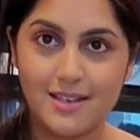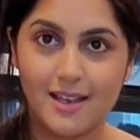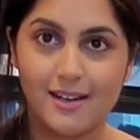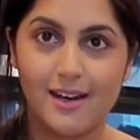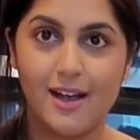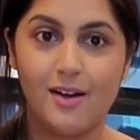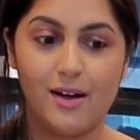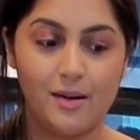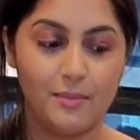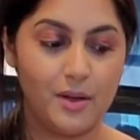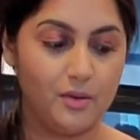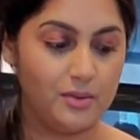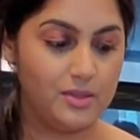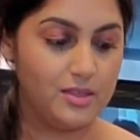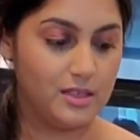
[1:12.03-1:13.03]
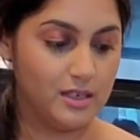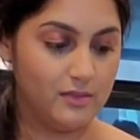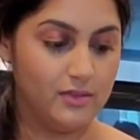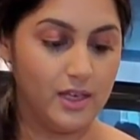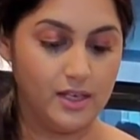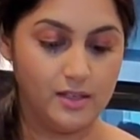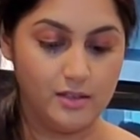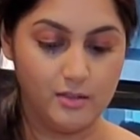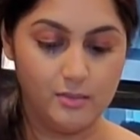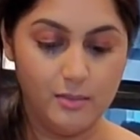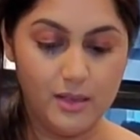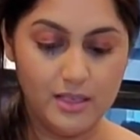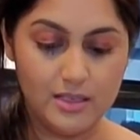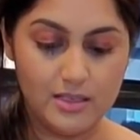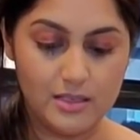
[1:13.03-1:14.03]
And now I'm going to give that a good
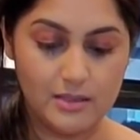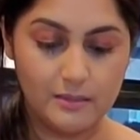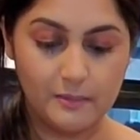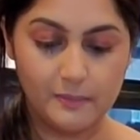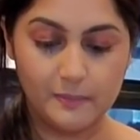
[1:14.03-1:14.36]
mix.